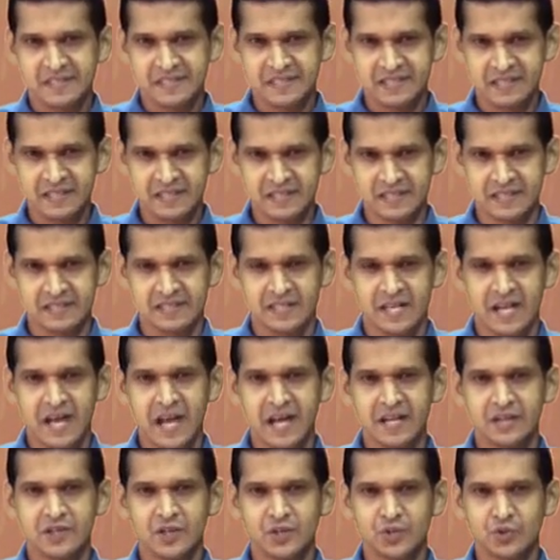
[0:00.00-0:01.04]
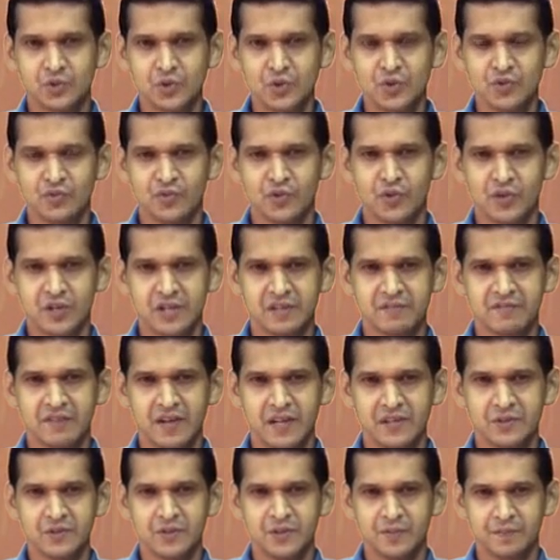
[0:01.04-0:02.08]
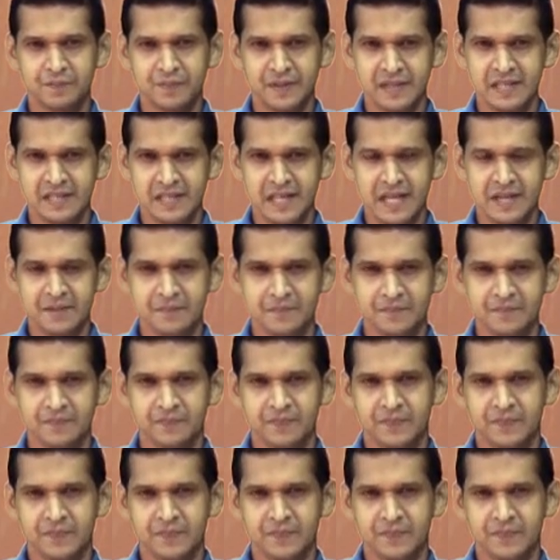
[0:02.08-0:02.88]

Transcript: Yes, at 2:45 p.m.